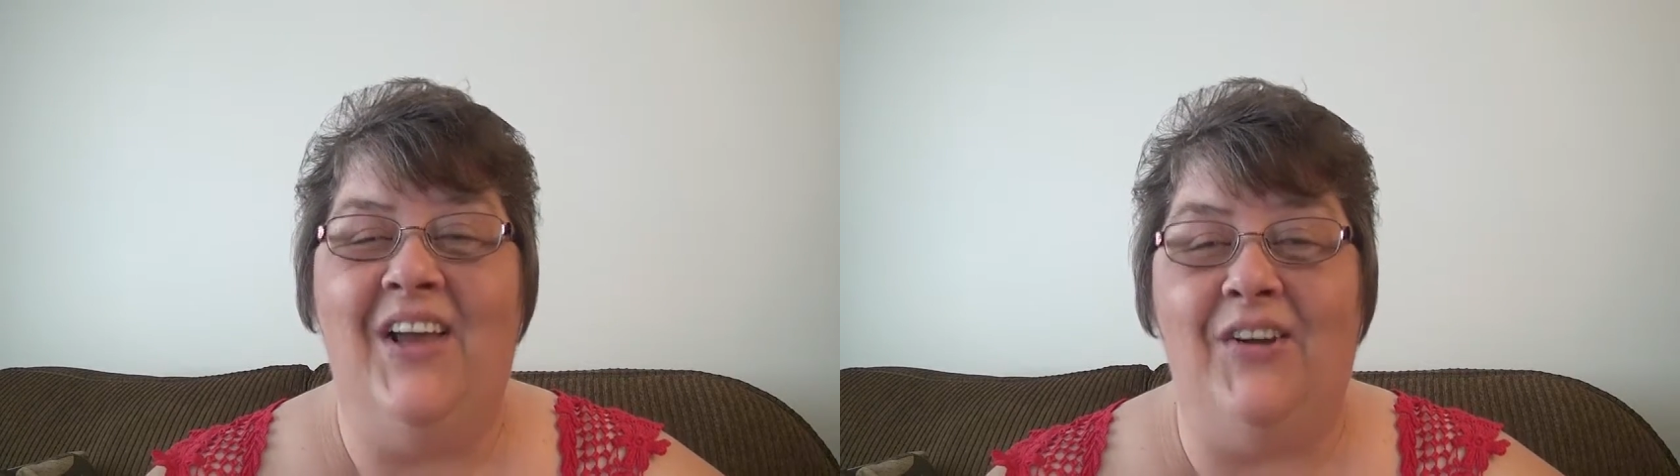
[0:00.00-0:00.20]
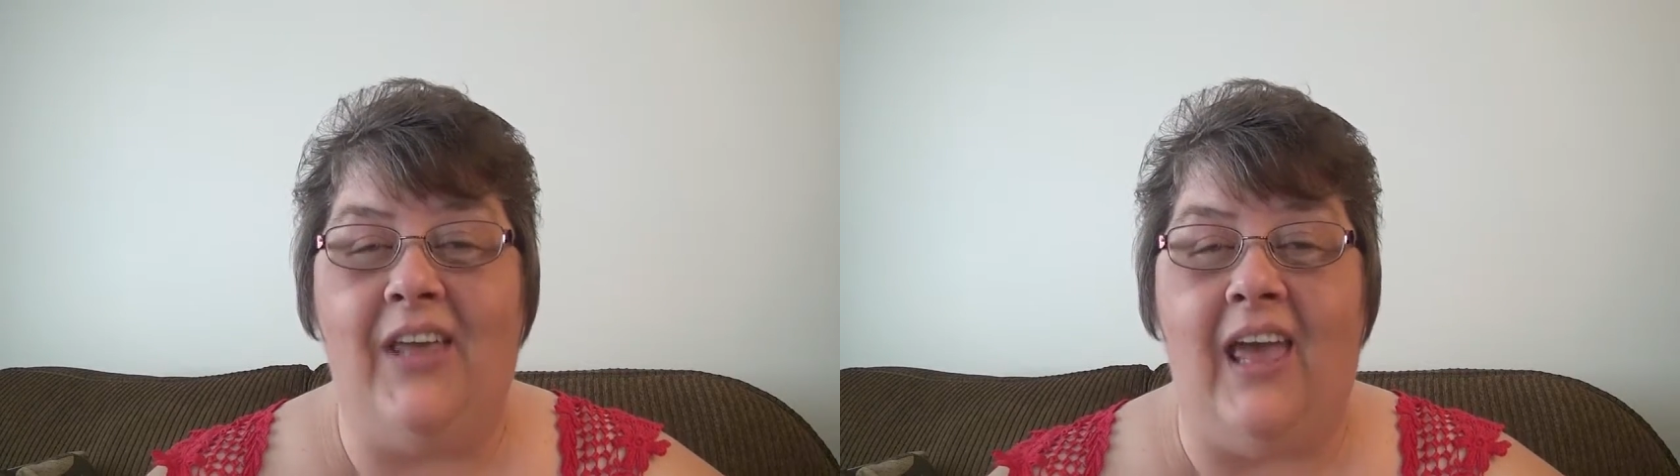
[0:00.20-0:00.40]

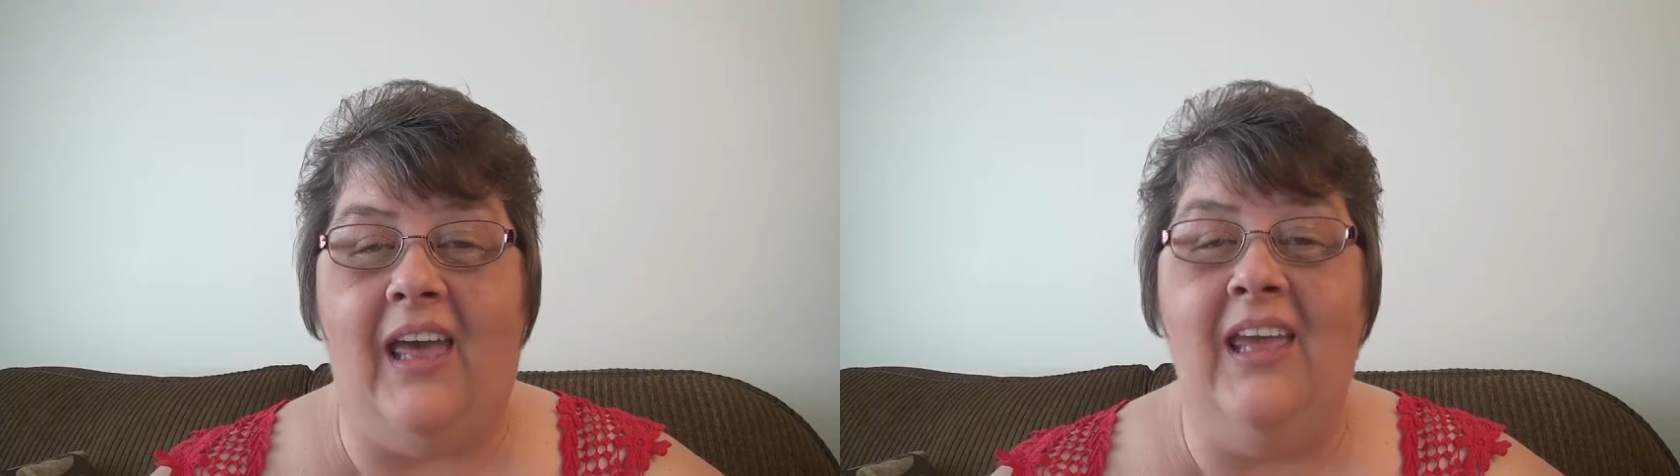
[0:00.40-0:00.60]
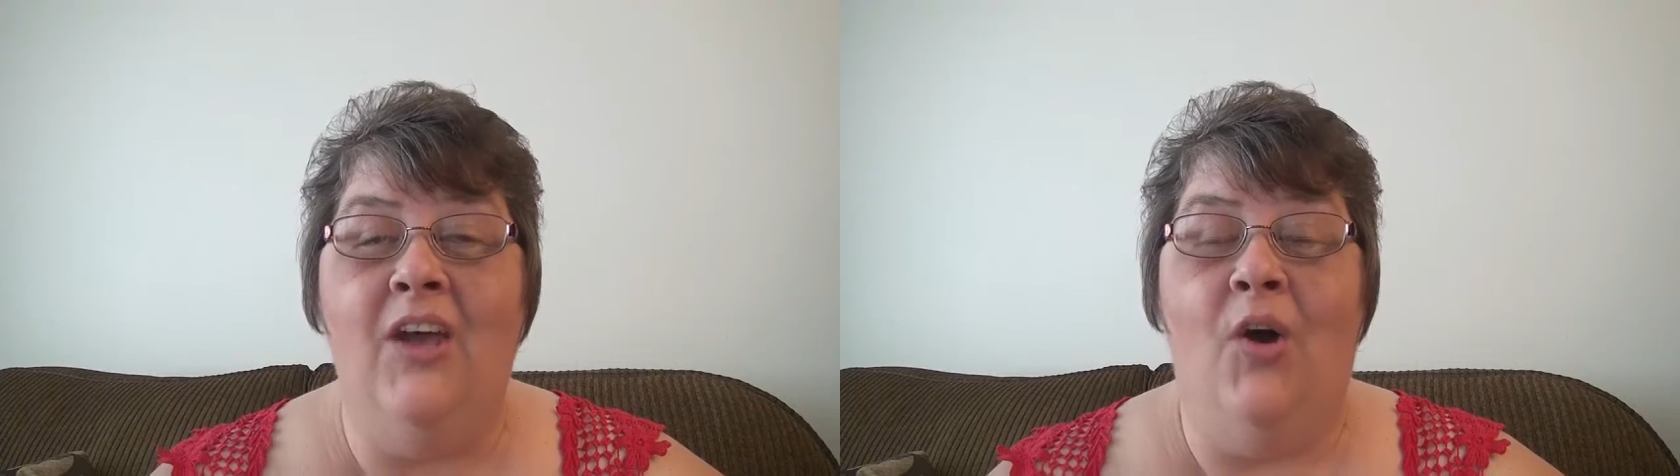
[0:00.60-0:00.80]

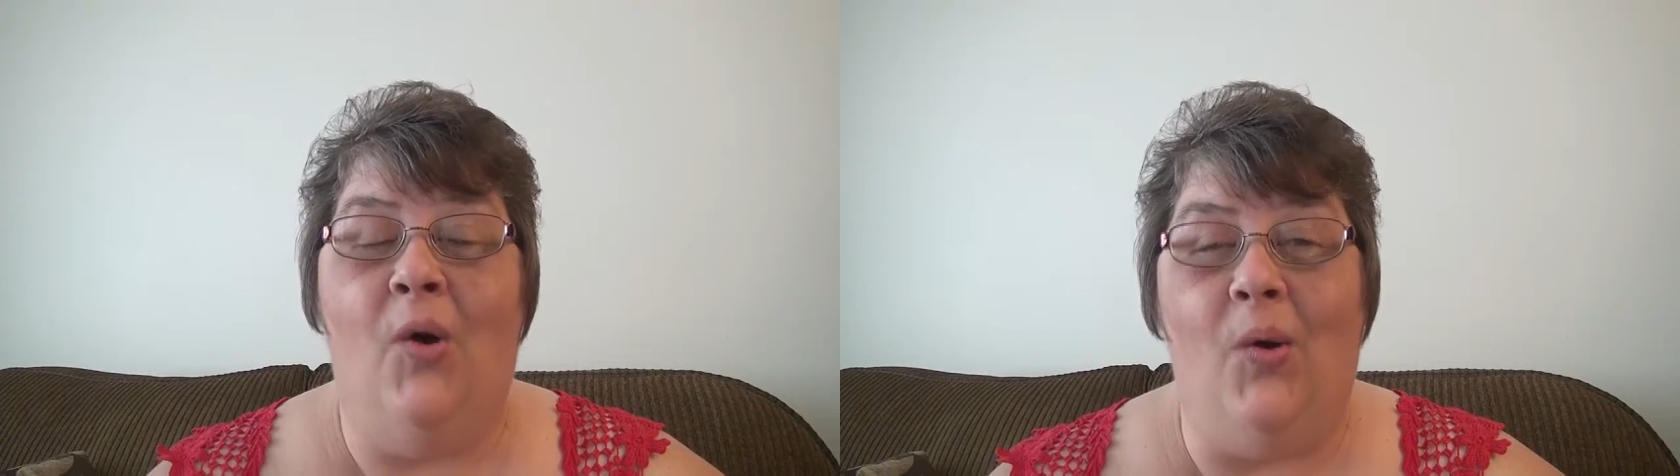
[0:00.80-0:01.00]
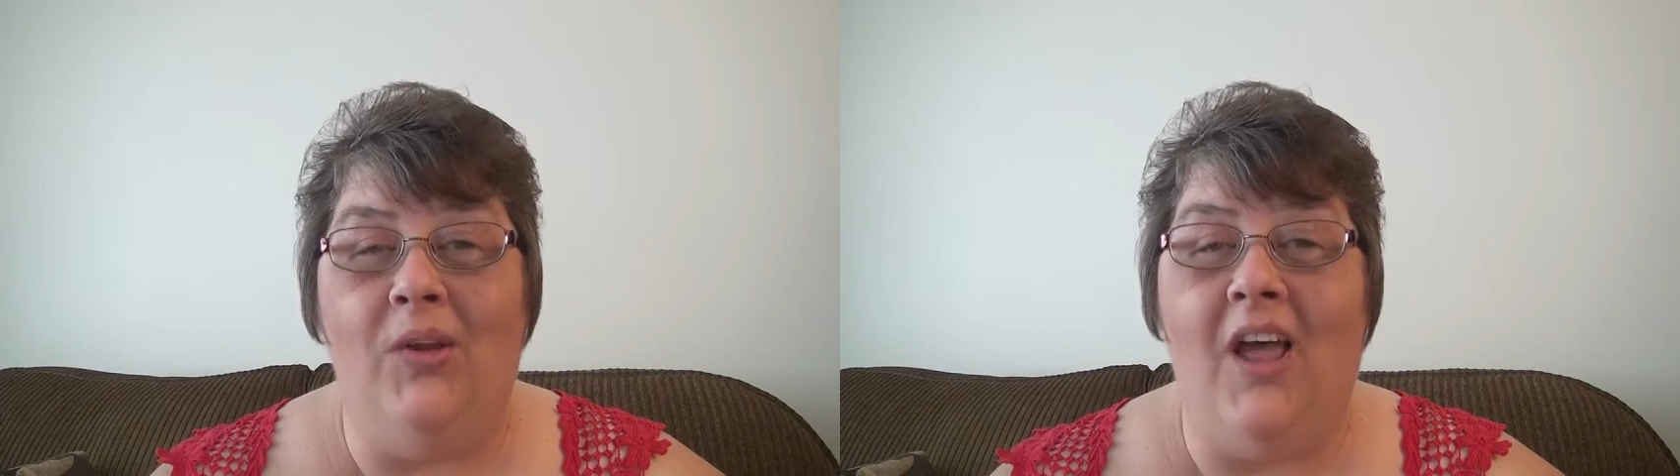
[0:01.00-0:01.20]
Okay?
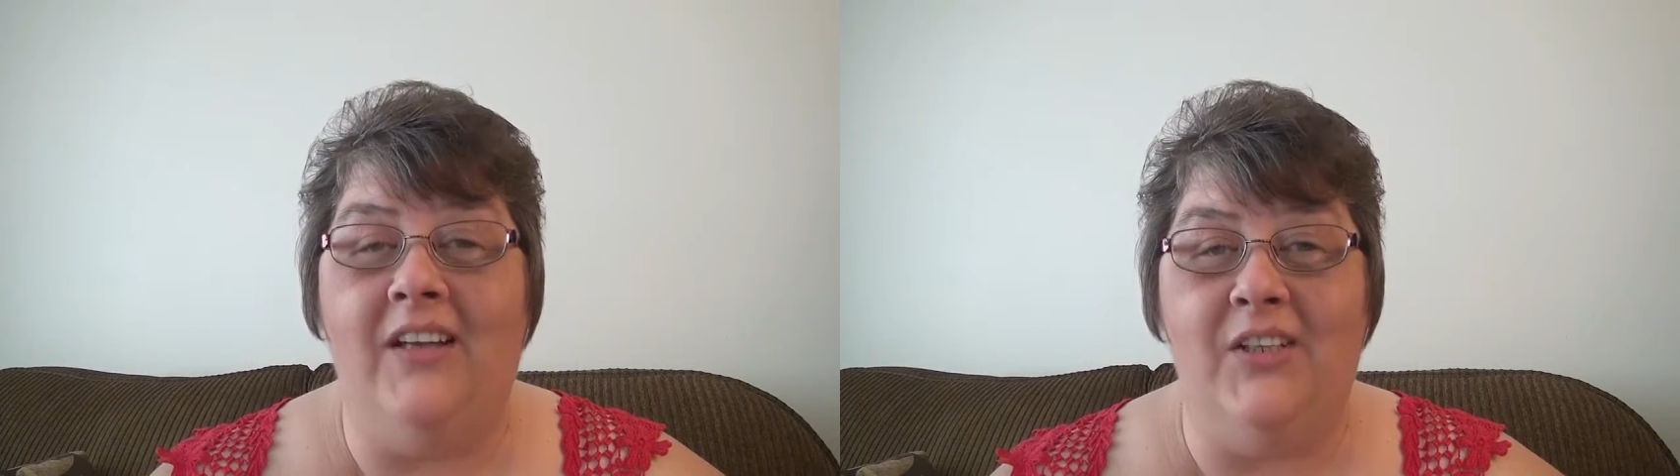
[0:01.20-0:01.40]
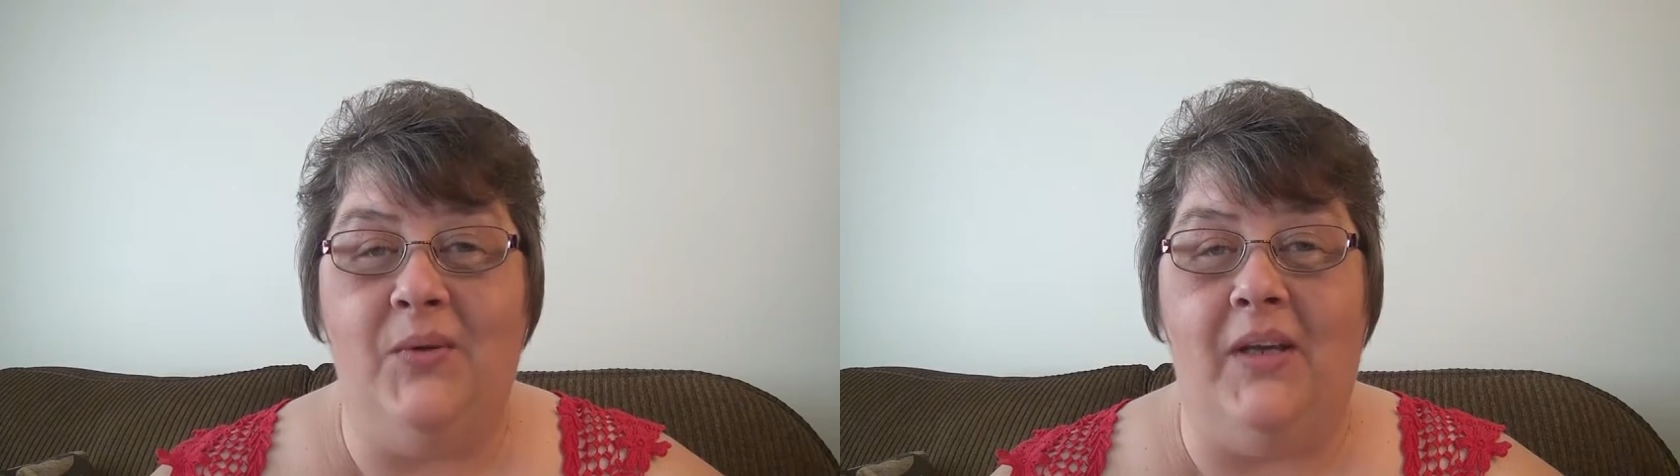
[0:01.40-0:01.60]
Hold
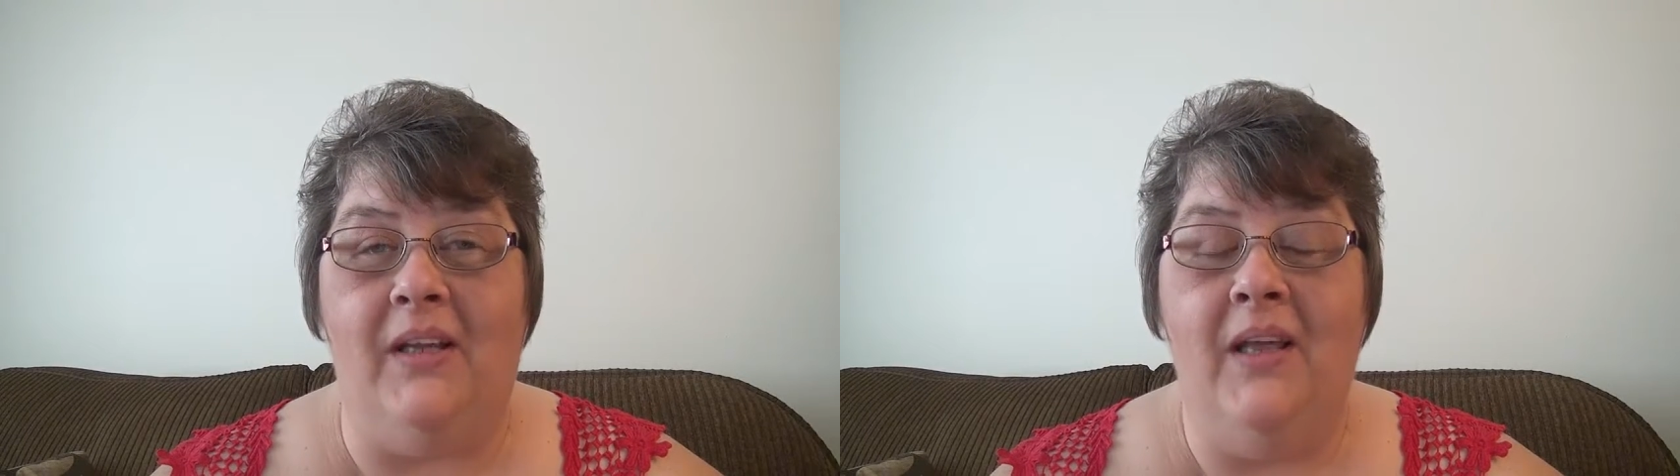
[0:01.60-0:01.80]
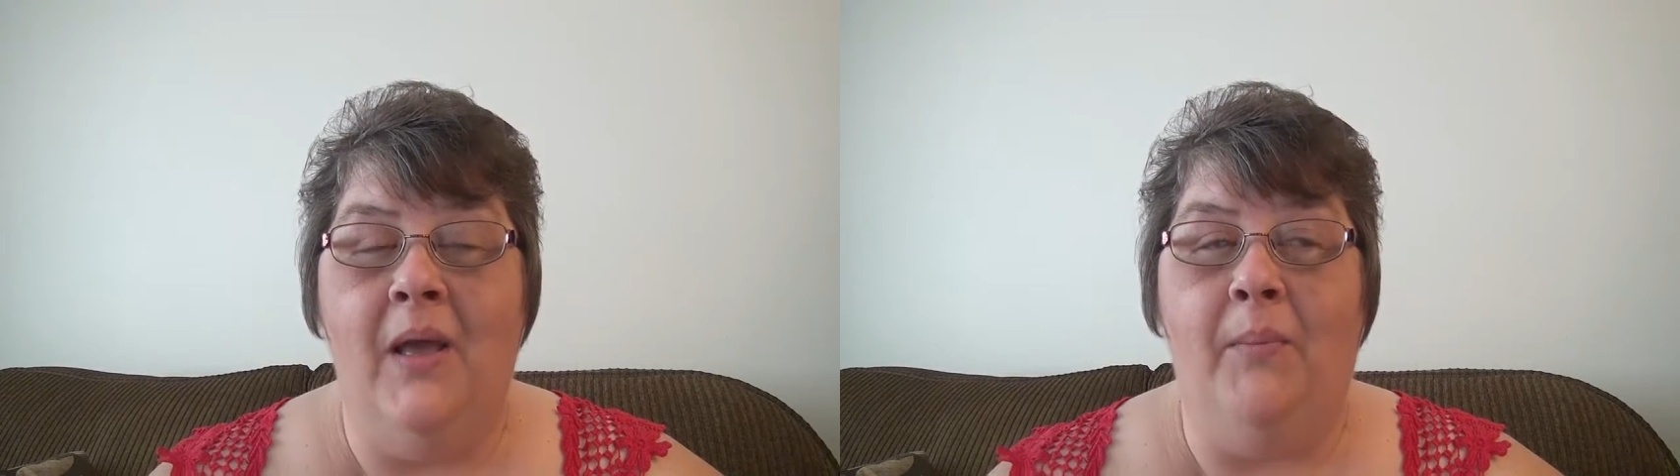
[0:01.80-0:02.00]
on to it